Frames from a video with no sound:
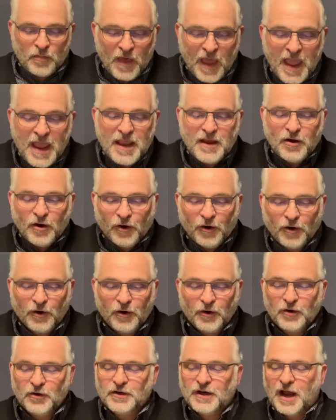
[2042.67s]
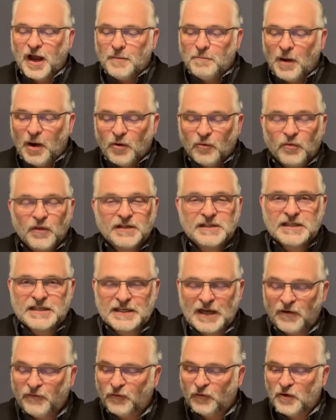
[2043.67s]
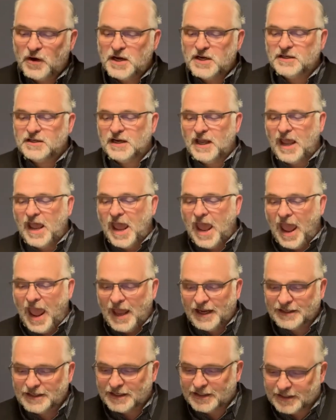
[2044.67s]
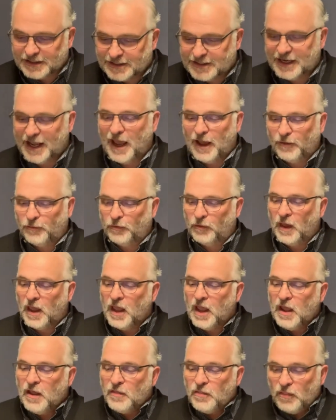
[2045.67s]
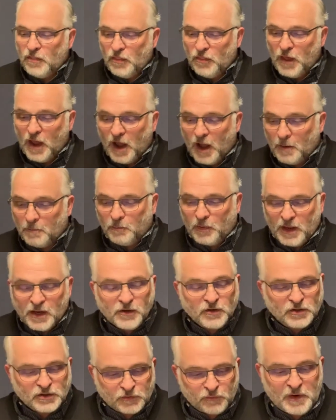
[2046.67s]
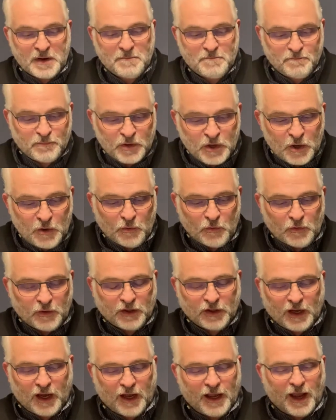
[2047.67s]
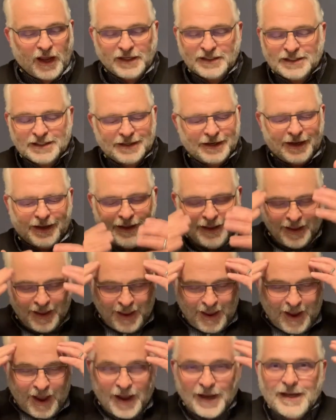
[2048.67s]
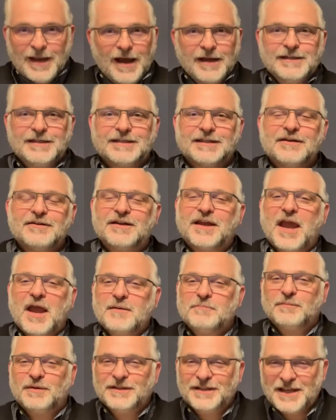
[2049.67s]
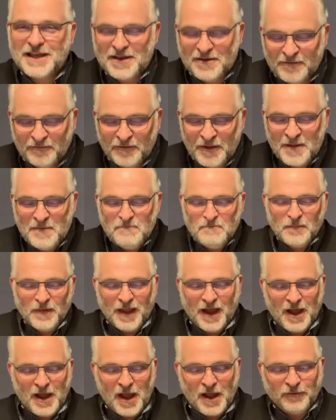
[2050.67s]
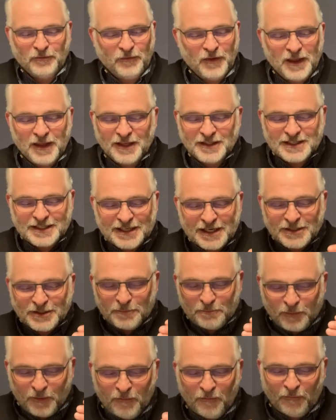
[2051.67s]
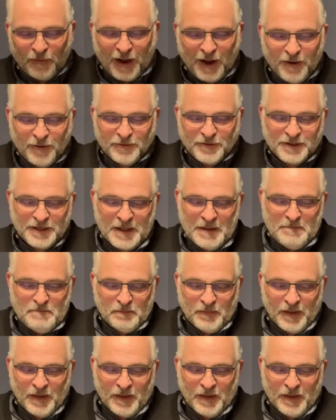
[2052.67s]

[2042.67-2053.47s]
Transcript: They heard about the suffering and death. Peter's rebuke, I still can't believe, I think it's such a profound